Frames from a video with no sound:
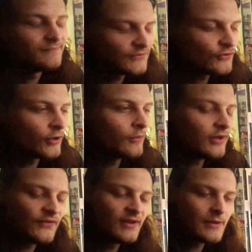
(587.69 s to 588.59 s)

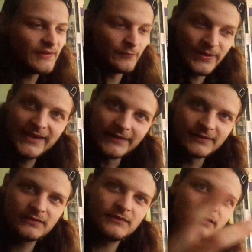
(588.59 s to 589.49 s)
story-wise. This pig
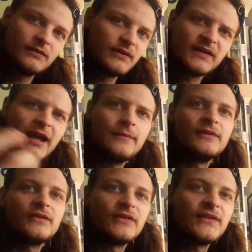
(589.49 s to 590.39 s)
just came
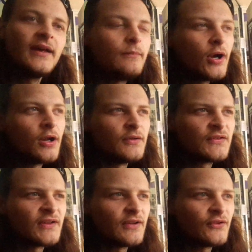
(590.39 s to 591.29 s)
into the set, bro, and
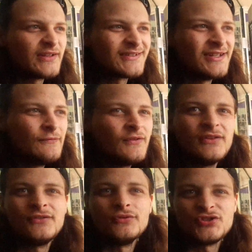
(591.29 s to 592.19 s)
just starts like sniffing
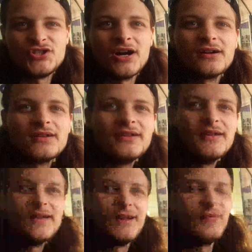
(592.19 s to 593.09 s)
this dude's junk.
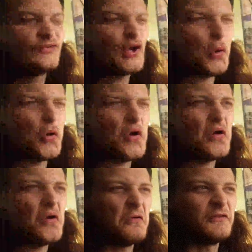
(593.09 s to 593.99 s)
And we're just like,
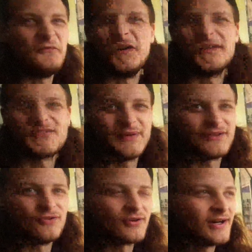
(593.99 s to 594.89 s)
what the fuck? So we
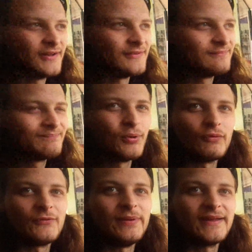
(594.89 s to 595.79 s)
had to call a cart and pull
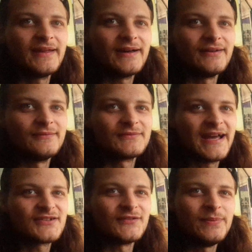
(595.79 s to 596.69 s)
this pig out and
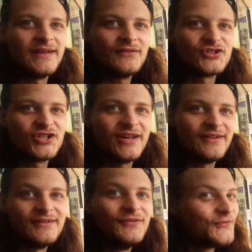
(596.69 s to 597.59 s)
catch this pig in the shed.
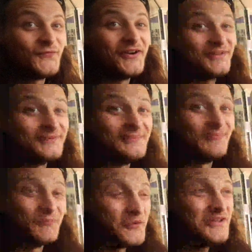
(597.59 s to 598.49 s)
And it was fucking
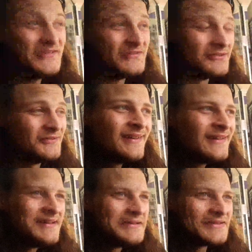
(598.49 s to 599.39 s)
weird, dude,
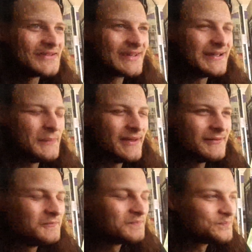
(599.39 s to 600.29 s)
just to see a
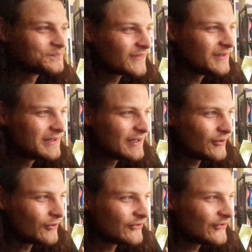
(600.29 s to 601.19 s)
pig
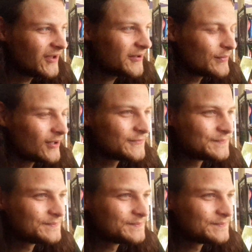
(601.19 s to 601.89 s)
on set. But